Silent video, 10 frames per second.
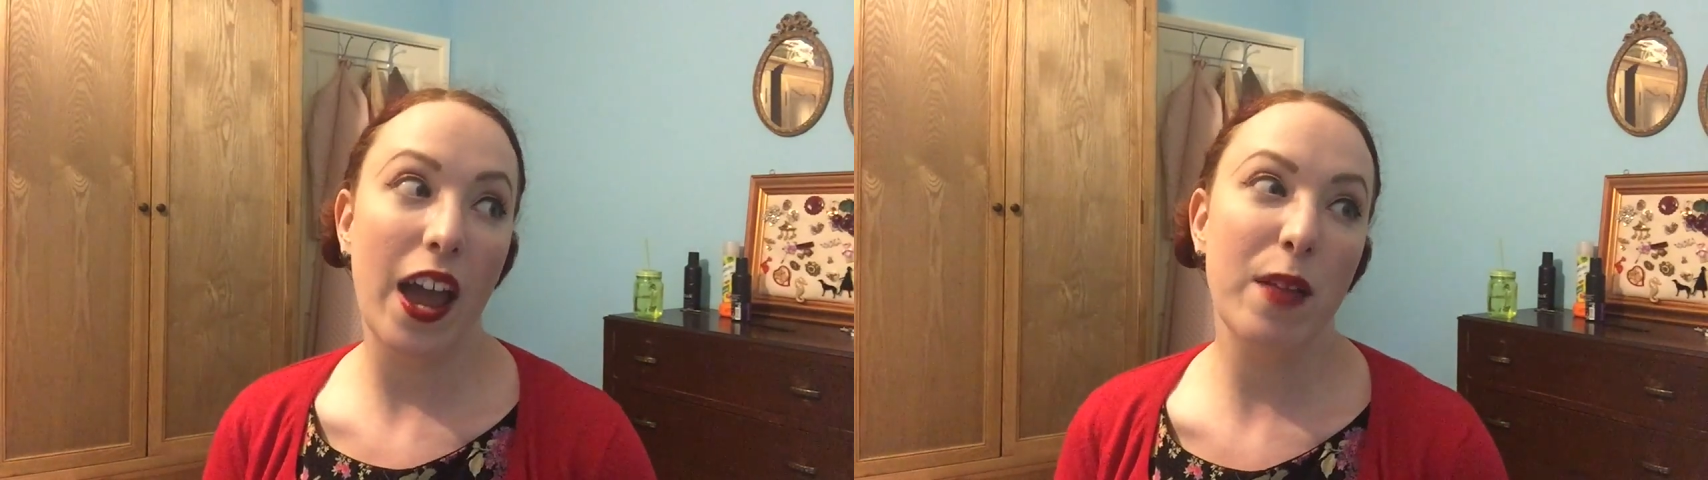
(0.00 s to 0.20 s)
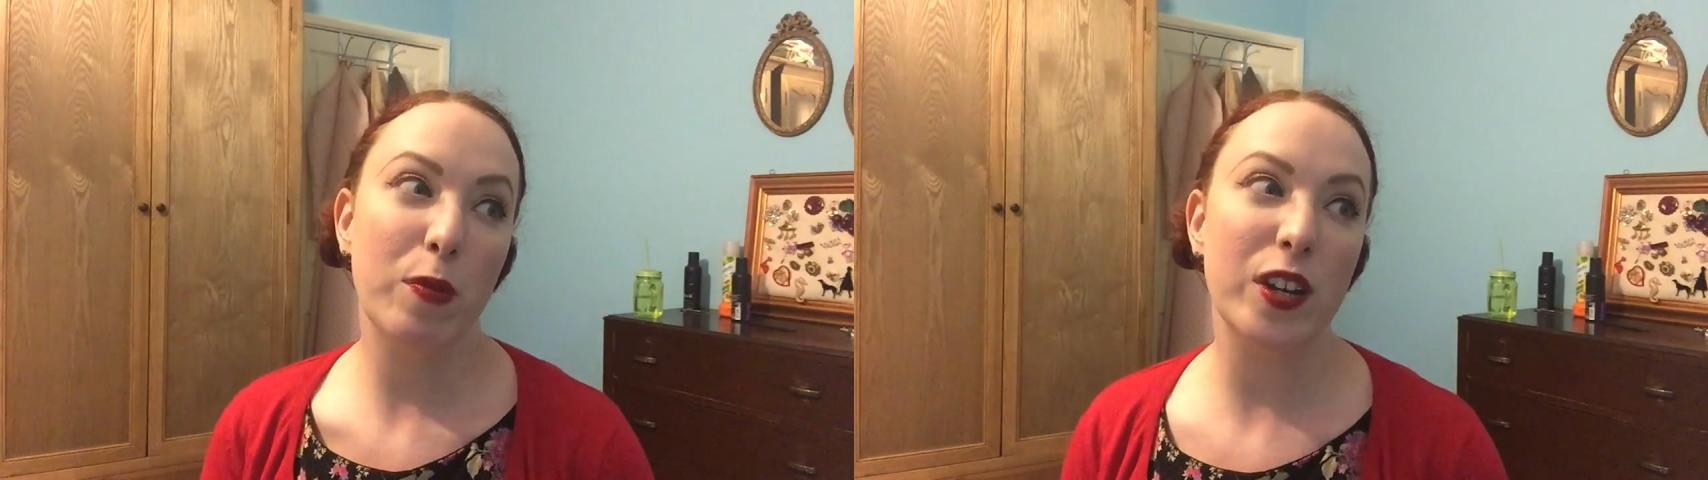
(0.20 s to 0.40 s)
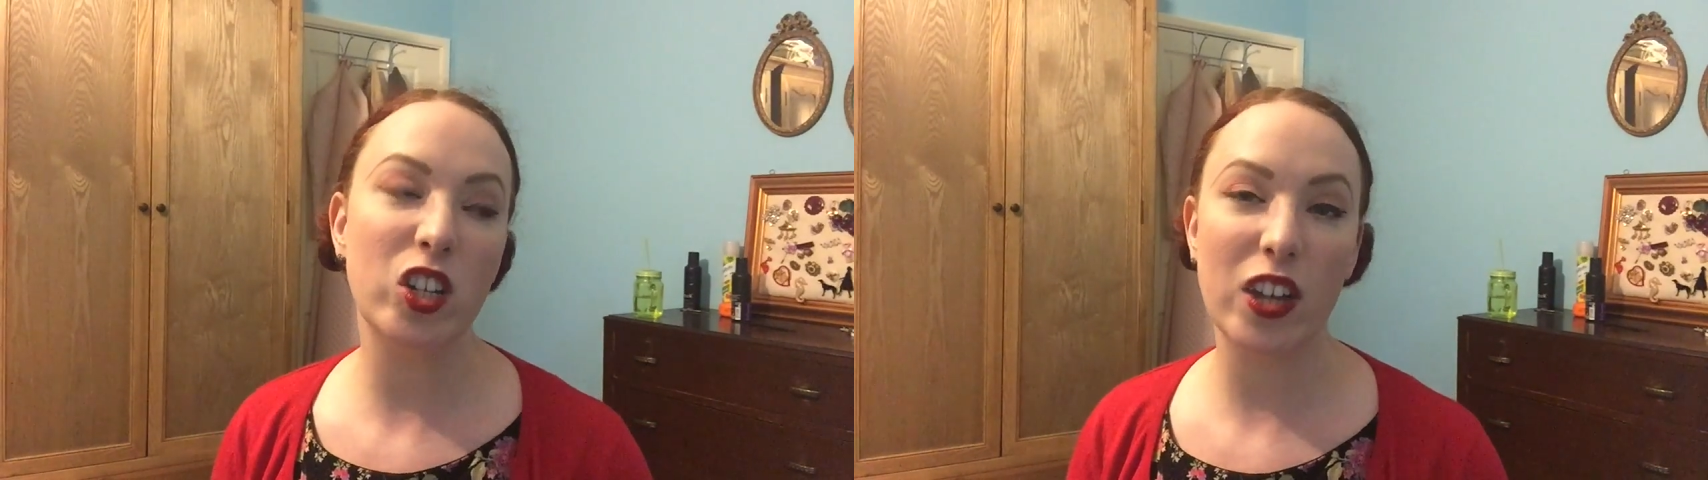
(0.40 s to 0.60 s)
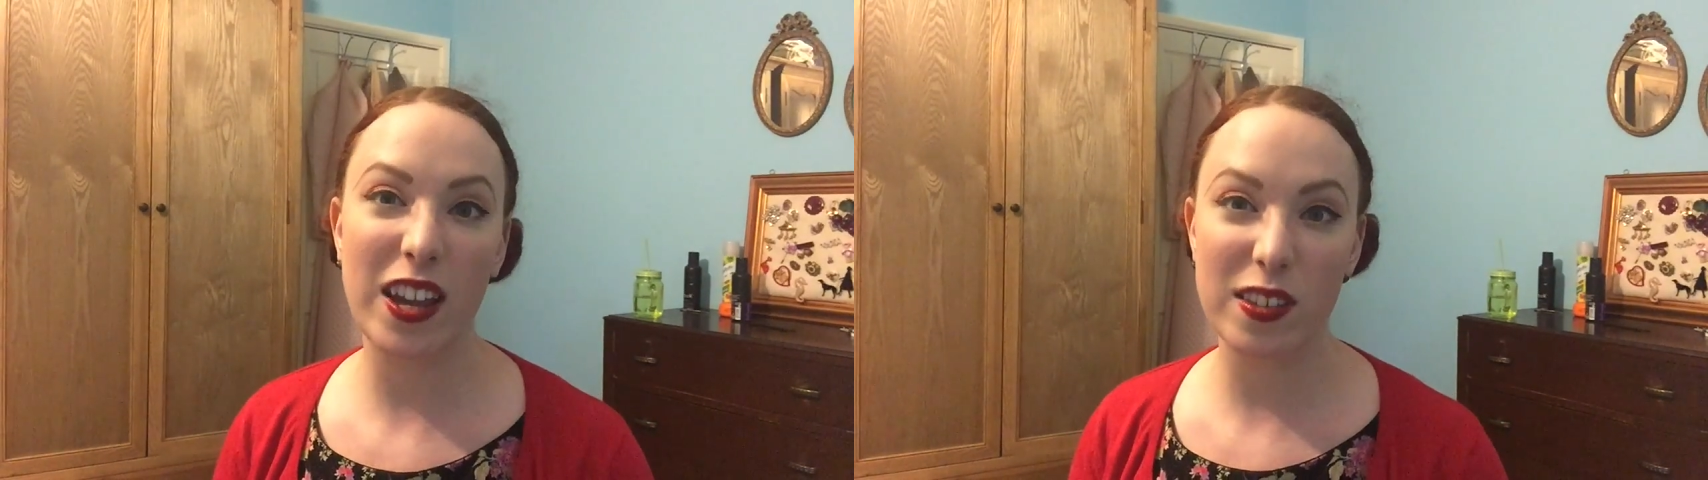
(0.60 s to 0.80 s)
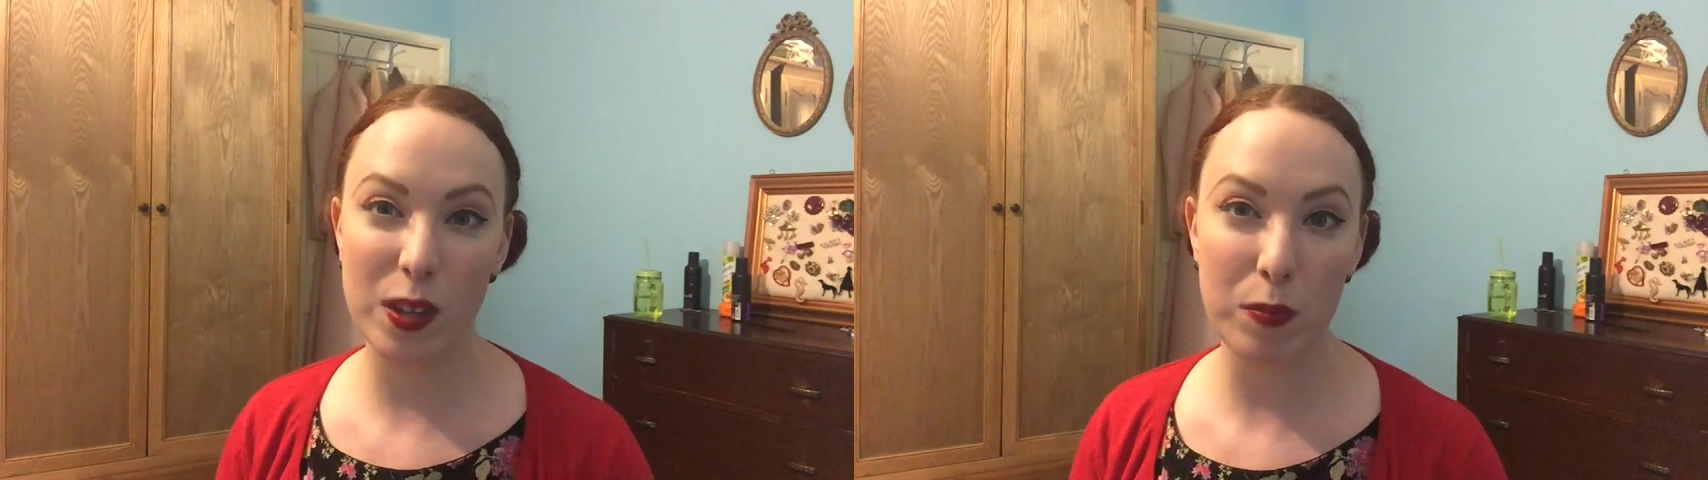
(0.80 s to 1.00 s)
I
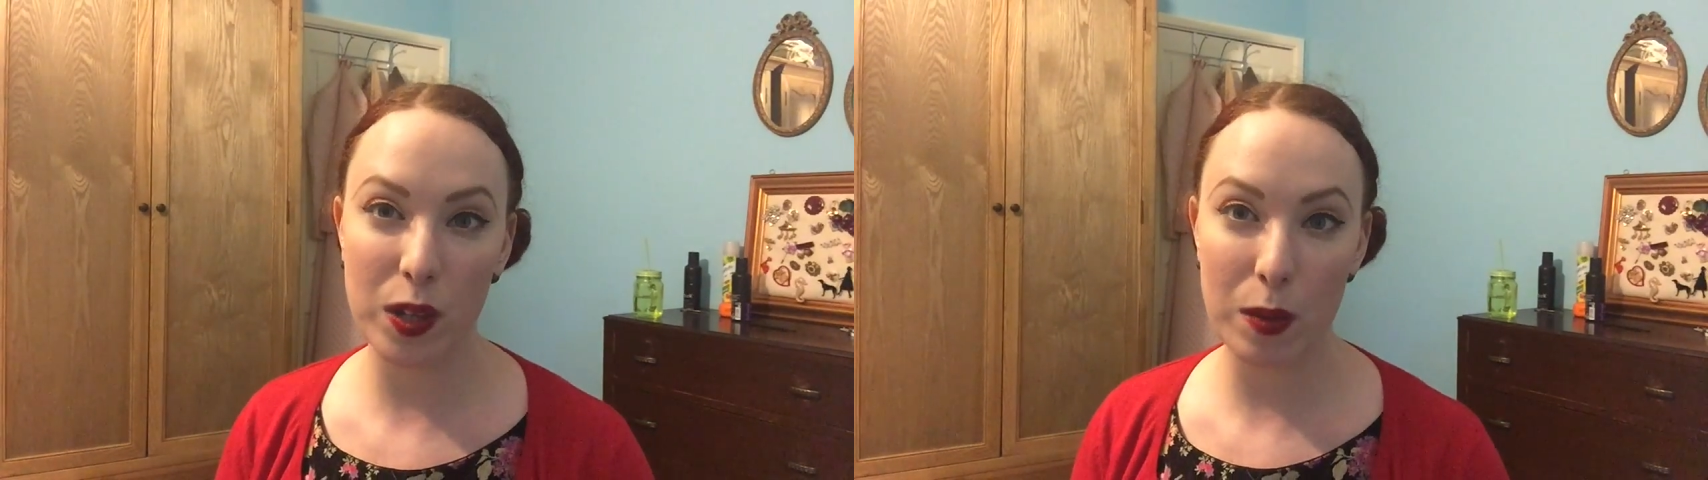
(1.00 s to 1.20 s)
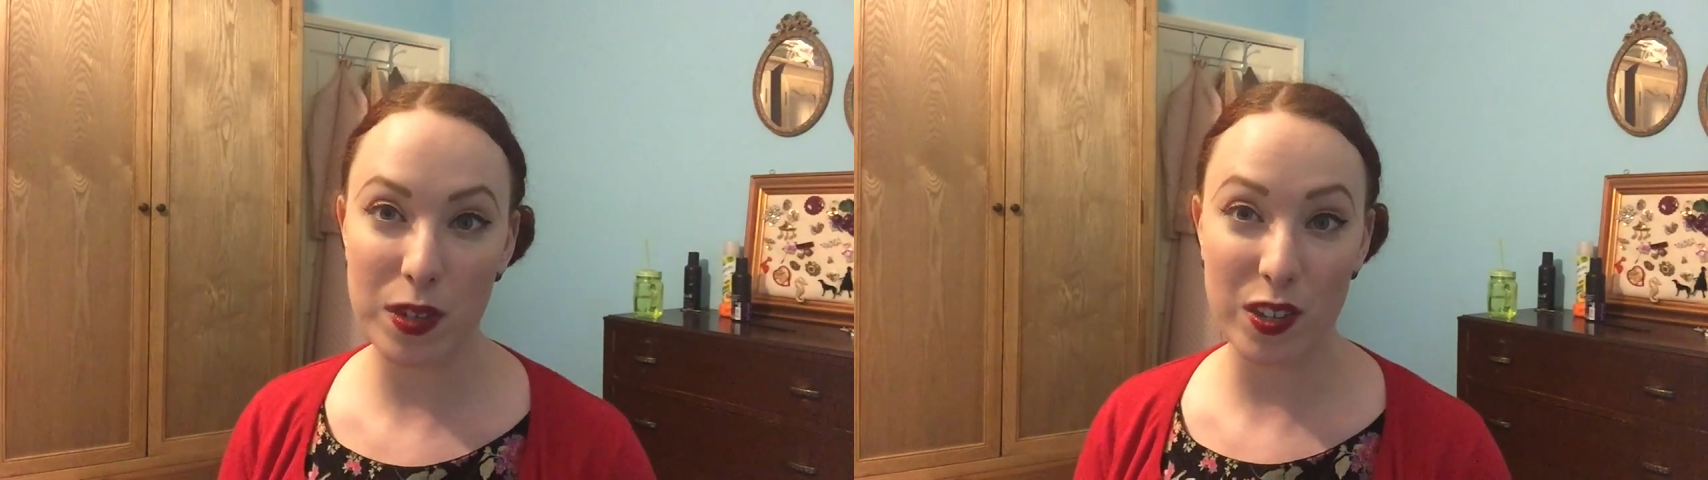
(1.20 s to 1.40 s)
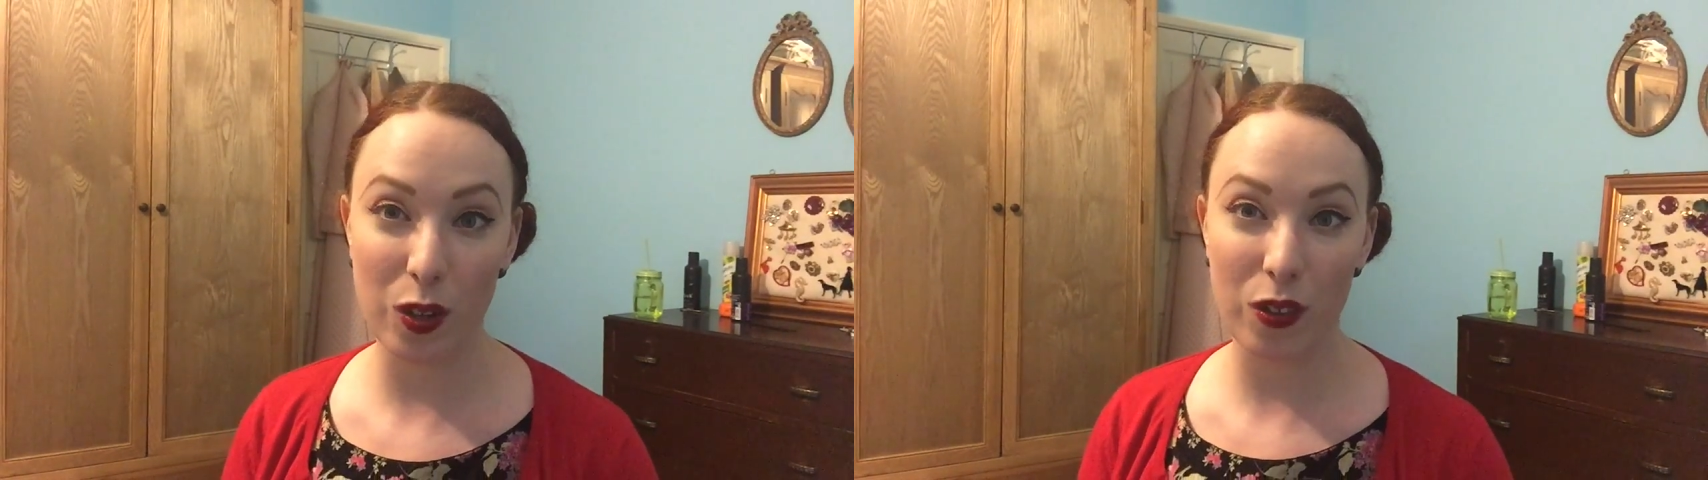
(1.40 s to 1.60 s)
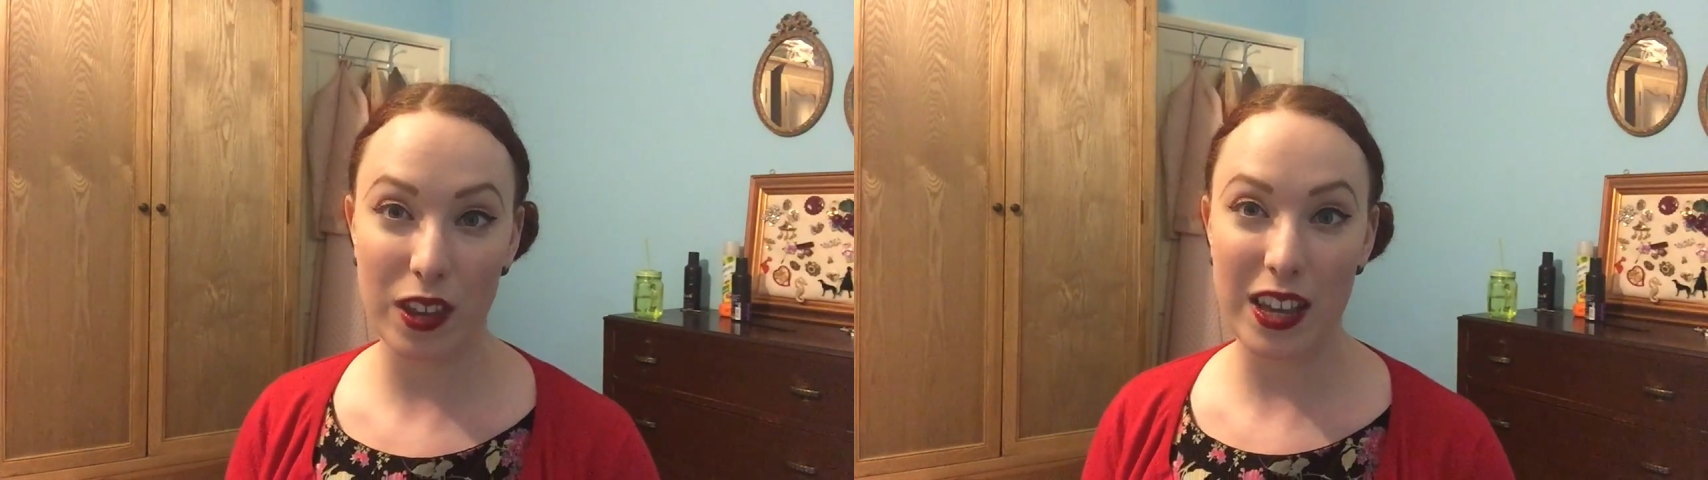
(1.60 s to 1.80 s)
appreciate sometimes it's not the